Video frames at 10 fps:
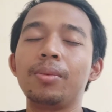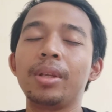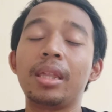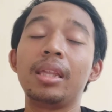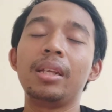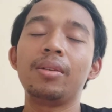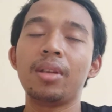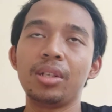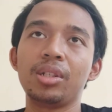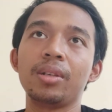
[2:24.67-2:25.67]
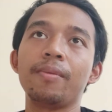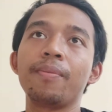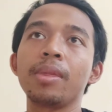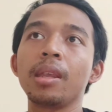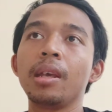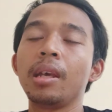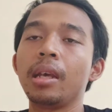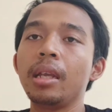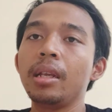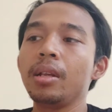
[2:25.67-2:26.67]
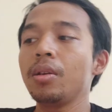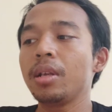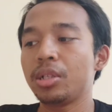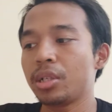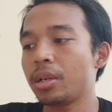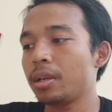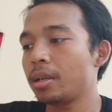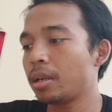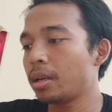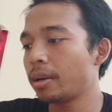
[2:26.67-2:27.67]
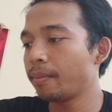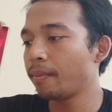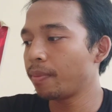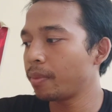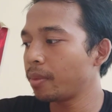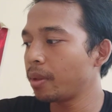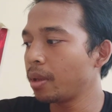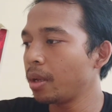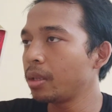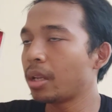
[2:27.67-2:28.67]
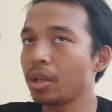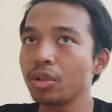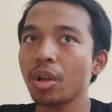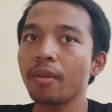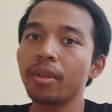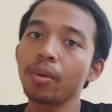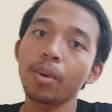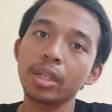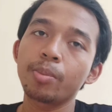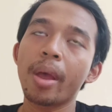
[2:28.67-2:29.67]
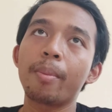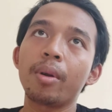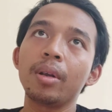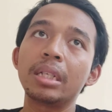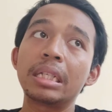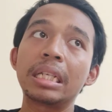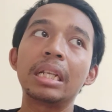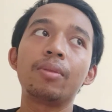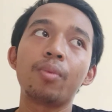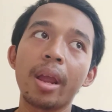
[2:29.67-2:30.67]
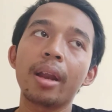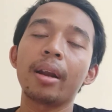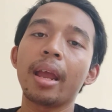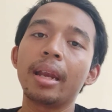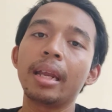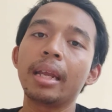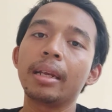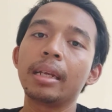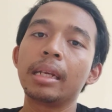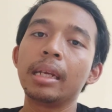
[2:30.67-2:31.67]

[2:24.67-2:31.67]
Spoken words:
with Indonesia. In Indonesia, the use of the waste paper is still rare, and then